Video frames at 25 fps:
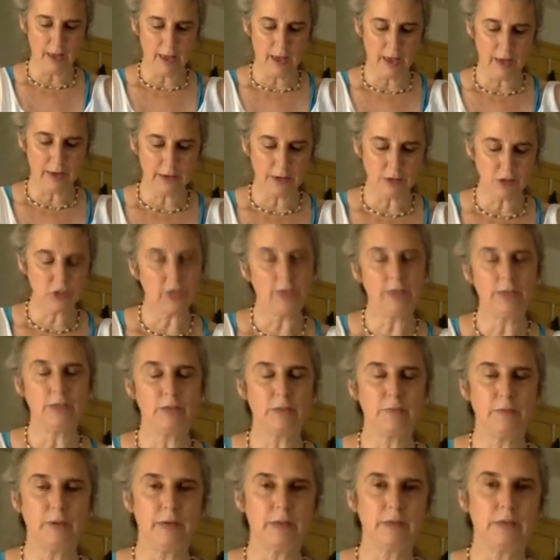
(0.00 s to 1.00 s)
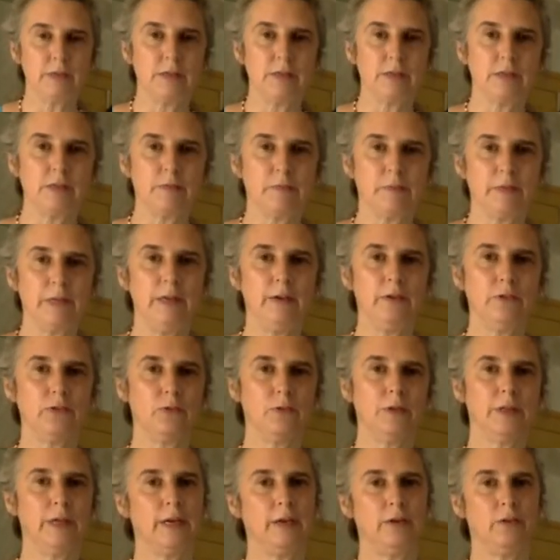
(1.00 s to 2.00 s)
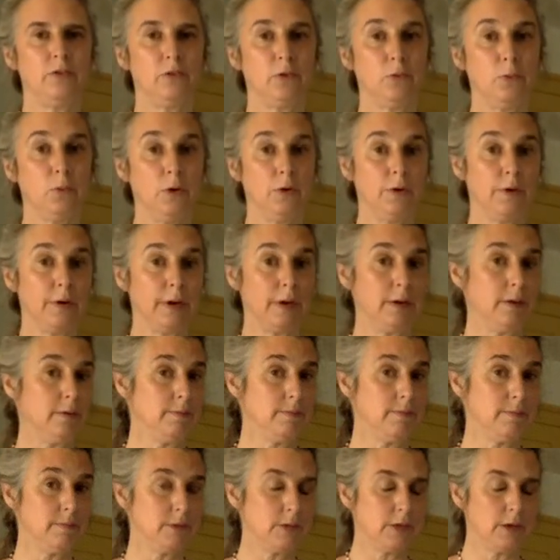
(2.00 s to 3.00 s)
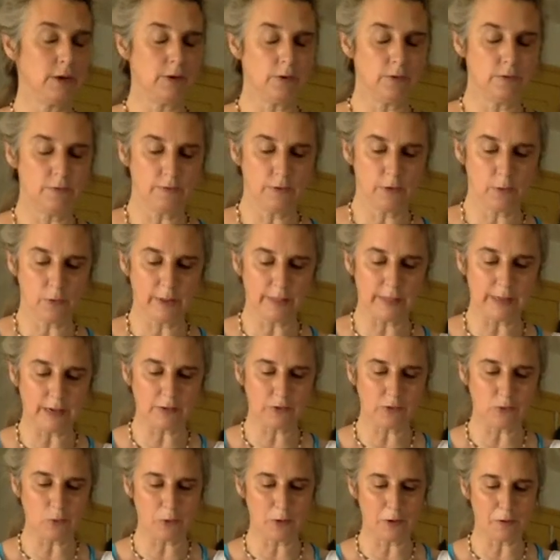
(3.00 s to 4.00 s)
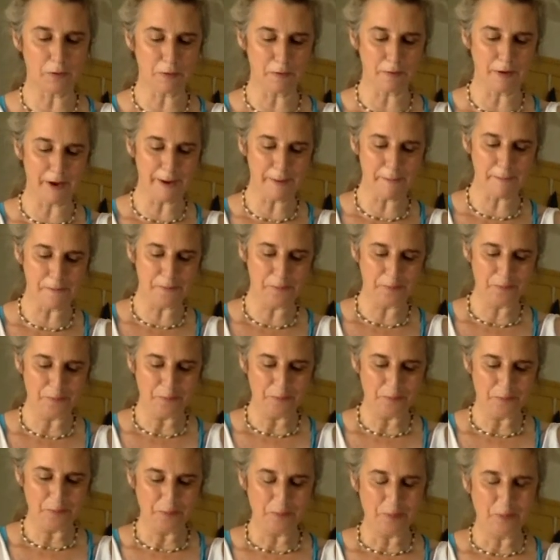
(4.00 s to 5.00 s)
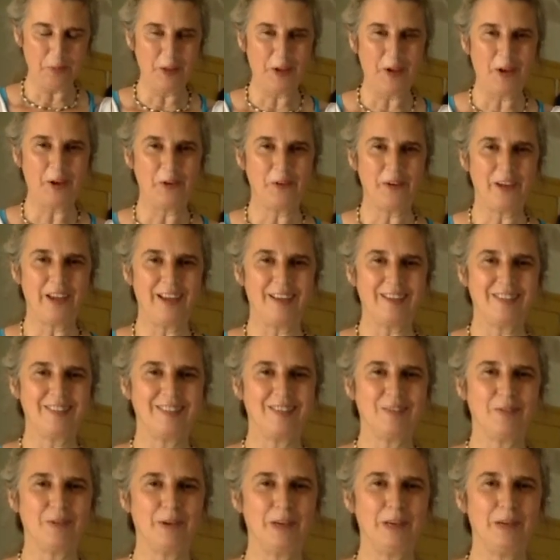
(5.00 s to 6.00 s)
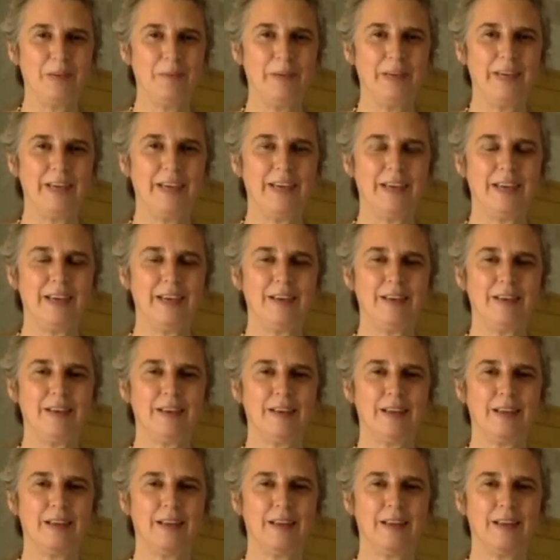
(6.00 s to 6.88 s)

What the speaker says: And in Chinese medicine, spleen is related to worry. So for what that's worth, right? Okay, so we're going to begin